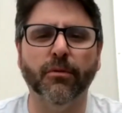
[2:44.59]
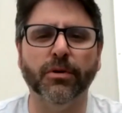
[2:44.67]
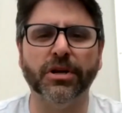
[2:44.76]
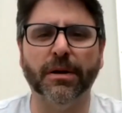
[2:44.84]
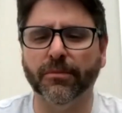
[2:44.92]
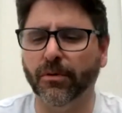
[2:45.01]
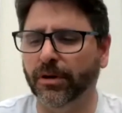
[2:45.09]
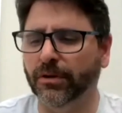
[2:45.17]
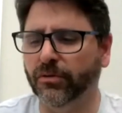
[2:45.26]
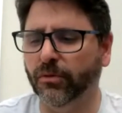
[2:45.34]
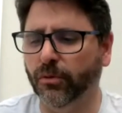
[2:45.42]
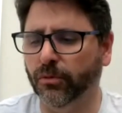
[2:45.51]
which I'm
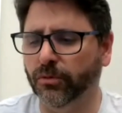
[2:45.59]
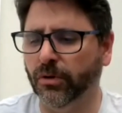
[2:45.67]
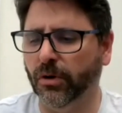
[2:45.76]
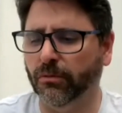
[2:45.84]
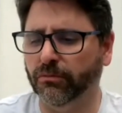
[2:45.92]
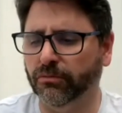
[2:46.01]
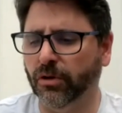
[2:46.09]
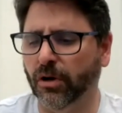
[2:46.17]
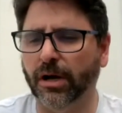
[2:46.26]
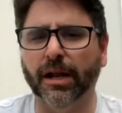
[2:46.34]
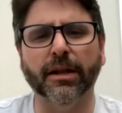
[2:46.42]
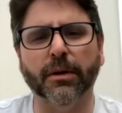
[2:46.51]
going to, you know,
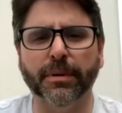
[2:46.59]
talk a